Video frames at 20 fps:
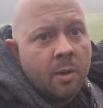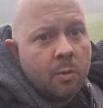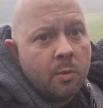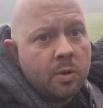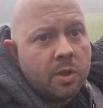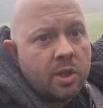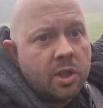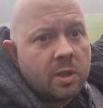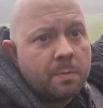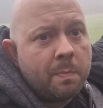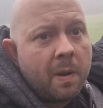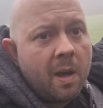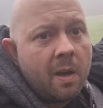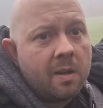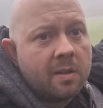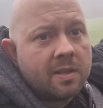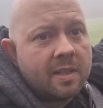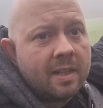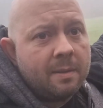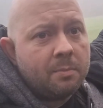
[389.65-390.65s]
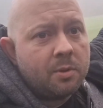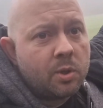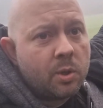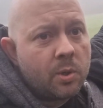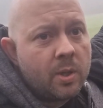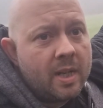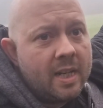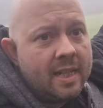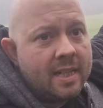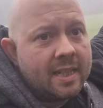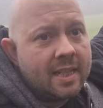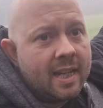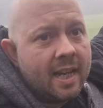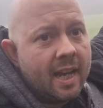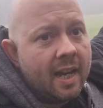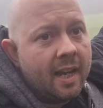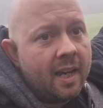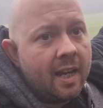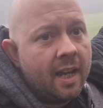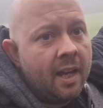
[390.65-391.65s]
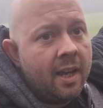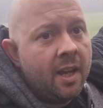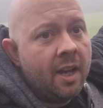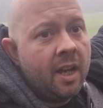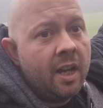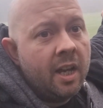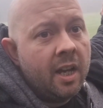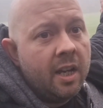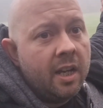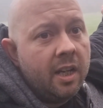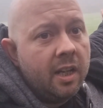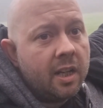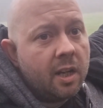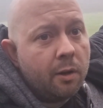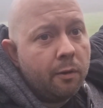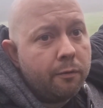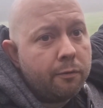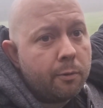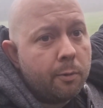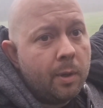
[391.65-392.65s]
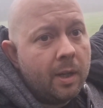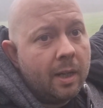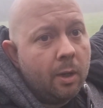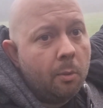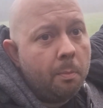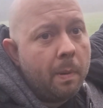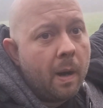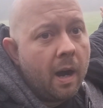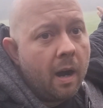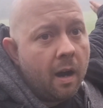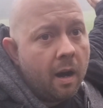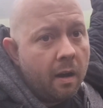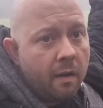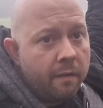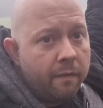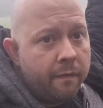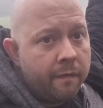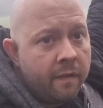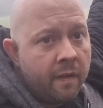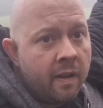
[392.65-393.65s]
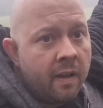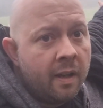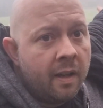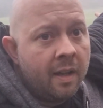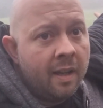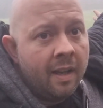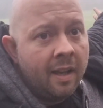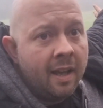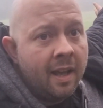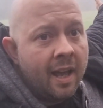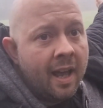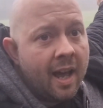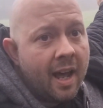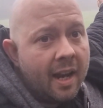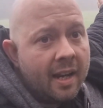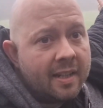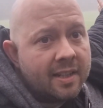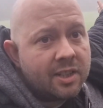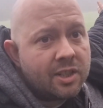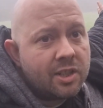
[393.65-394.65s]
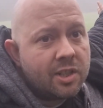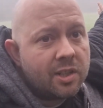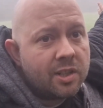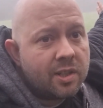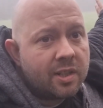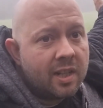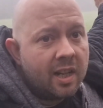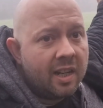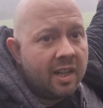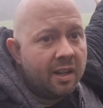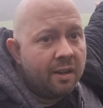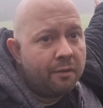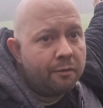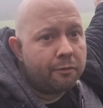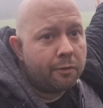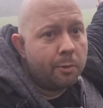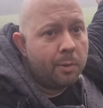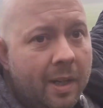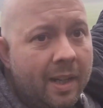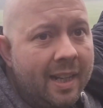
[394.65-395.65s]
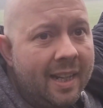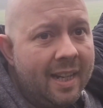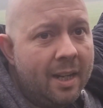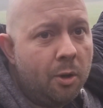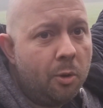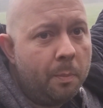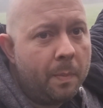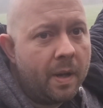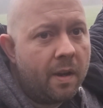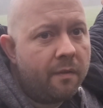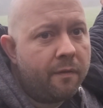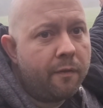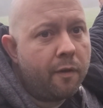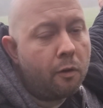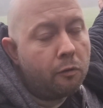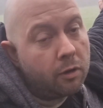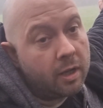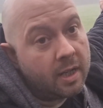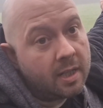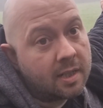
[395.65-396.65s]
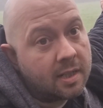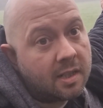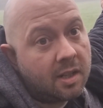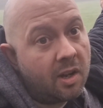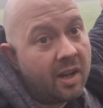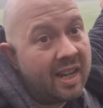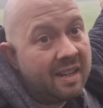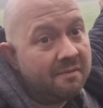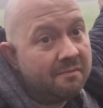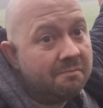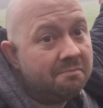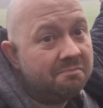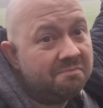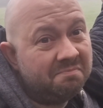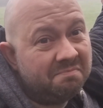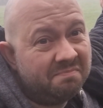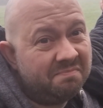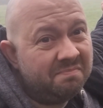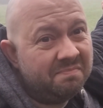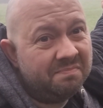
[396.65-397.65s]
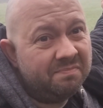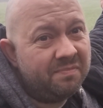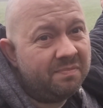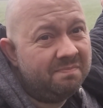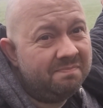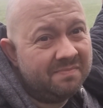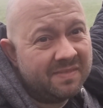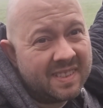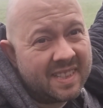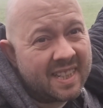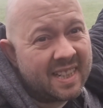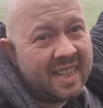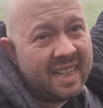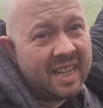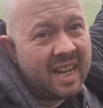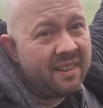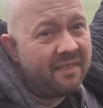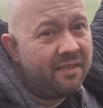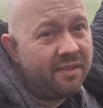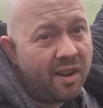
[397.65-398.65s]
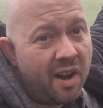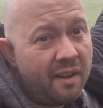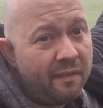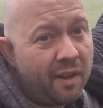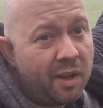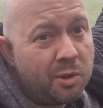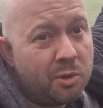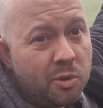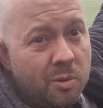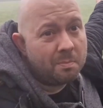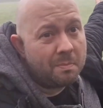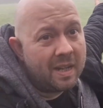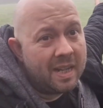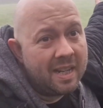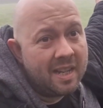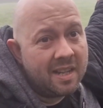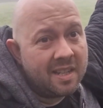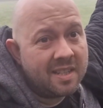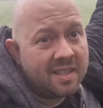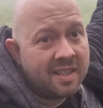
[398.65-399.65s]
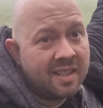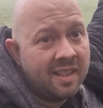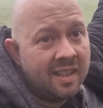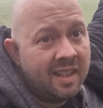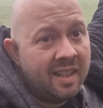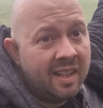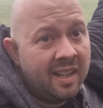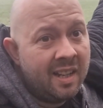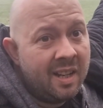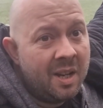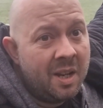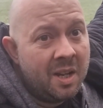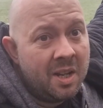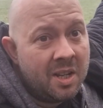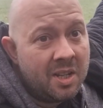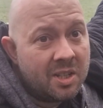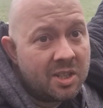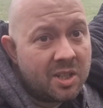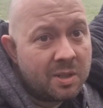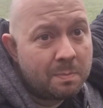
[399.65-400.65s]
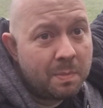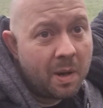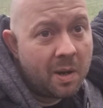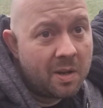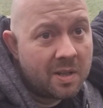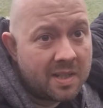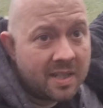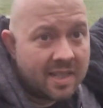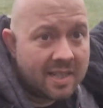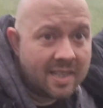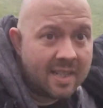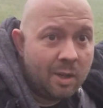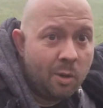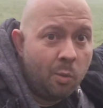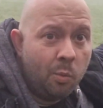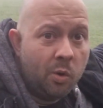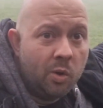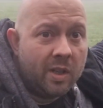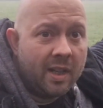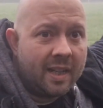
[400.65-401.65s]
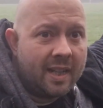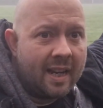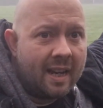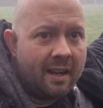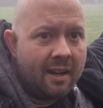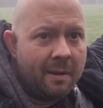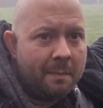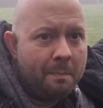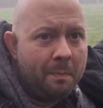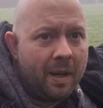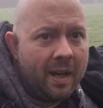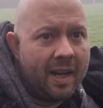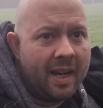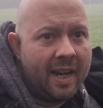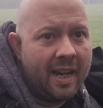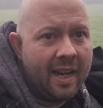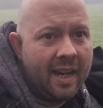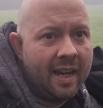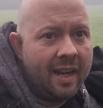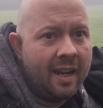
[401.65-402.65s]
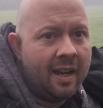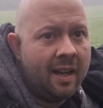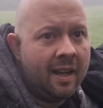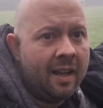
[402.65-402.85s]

was just past them trees there. You go through a little path and it's just through a little bit of forest, like say 500 meters, just past this little wooded bit here